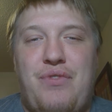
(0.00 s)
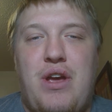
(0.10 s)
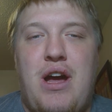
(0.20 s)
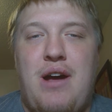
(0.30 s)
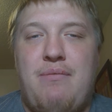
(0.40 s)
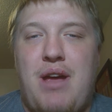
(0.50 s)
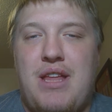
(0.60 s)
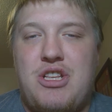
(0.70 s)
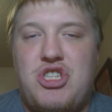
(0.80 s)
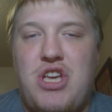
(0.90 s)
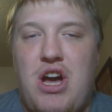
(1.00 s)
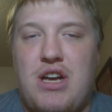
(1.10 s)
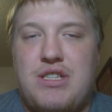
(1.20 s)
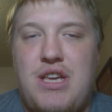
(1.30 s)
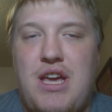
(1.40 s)
I had the
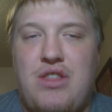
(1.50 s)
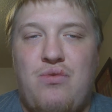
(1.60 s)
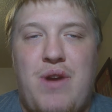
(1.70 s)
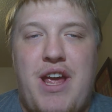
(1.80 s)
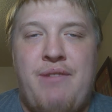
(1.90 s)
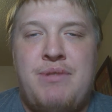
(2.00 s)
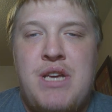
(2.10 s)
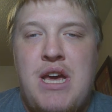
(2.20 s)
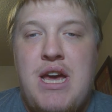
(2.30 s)
Seahawks and the Rams.